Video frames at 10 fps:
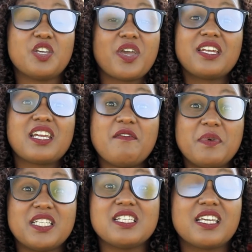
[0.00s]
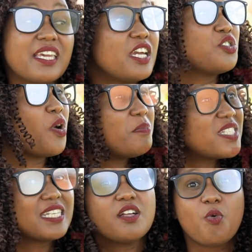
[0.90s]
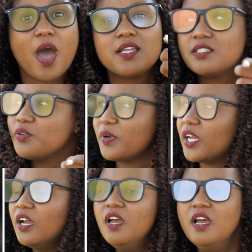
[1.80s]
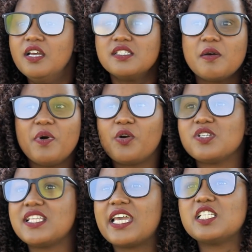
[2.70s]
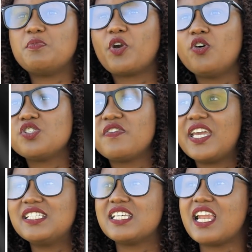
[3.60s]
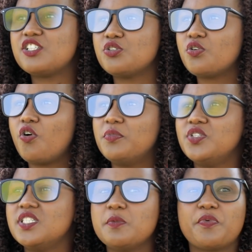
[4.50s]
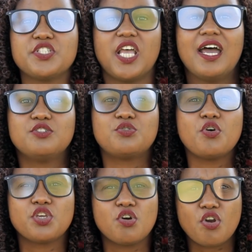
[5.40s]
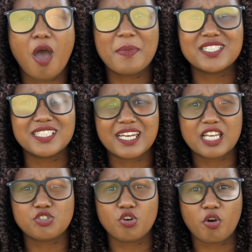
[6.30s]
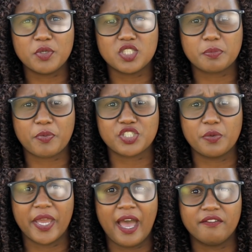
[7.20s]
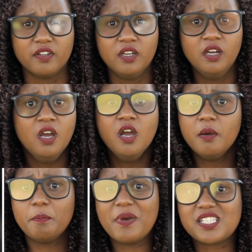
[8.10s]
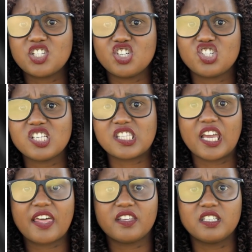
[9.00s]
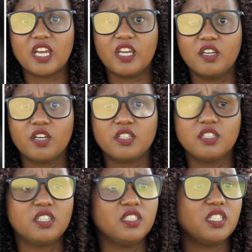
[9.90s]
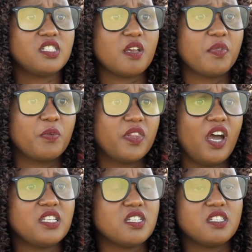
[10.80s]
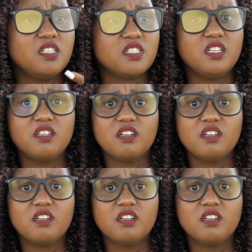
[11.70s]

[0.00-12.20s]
The Ugandan government doesn't care. So I'm still wondering. Someone goes like, it's because of the international community pressure. Do you know how much international community pressure we have? Messenger just the other day, he did something with the ICC, is it?